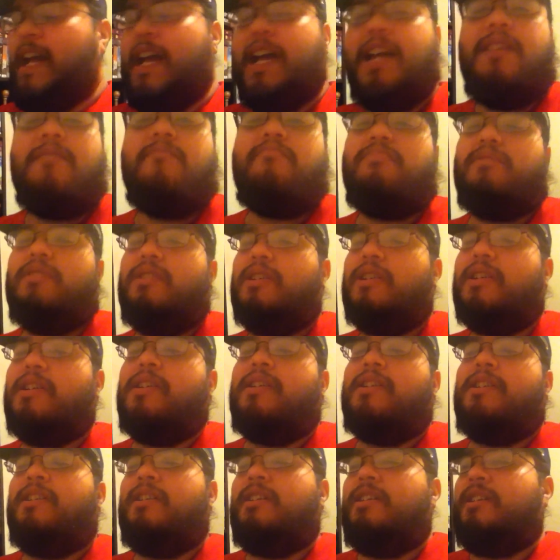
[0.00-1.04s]
had a book
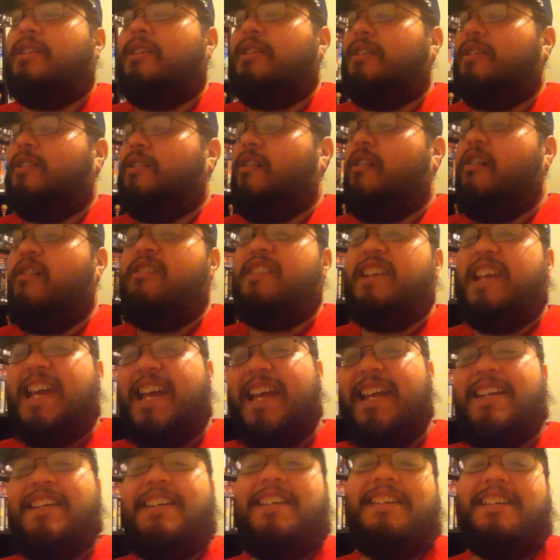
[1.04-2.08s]
on
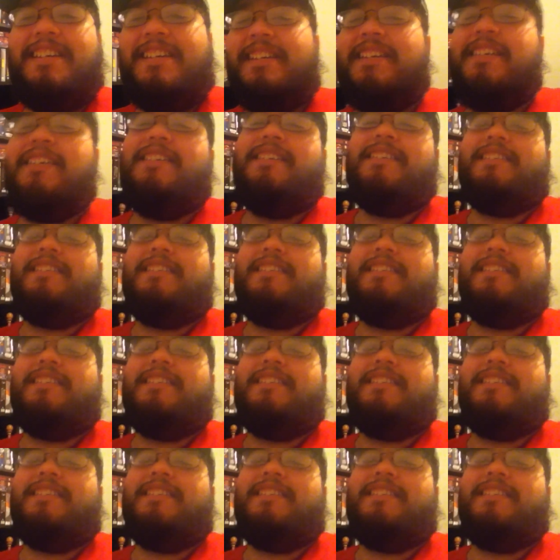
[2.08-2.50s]
etiquette.